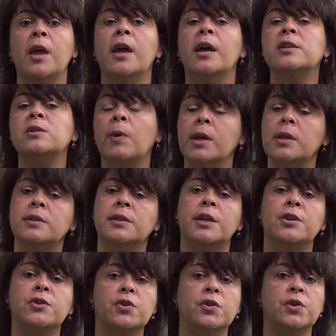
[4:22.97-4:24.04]
as well as
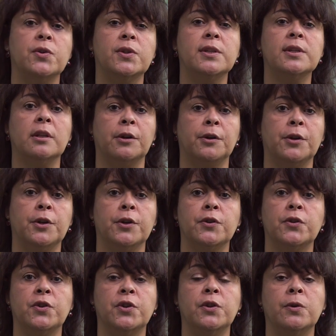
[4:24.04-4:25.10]
introduces
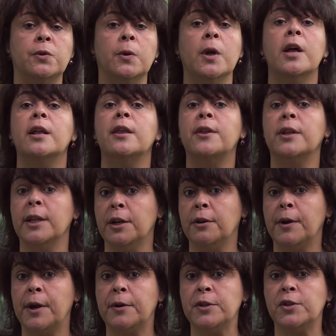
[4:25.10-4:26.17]
learners to the
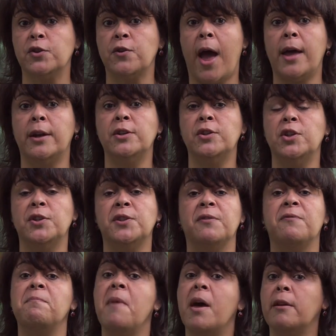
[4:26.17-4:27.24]
literary strategies
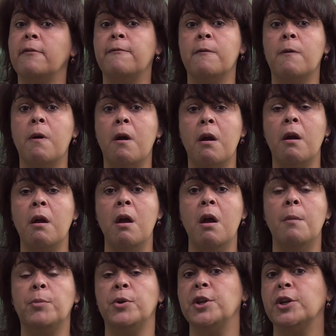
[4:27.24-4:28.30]
of metaphor,
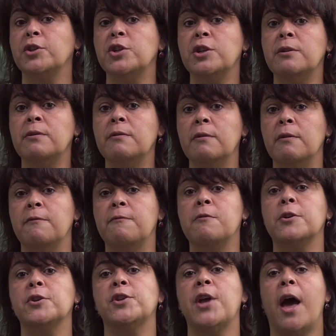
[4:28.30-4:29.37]
prediction,
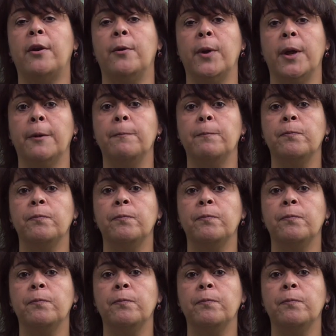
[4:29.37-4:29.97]
foreshadowing.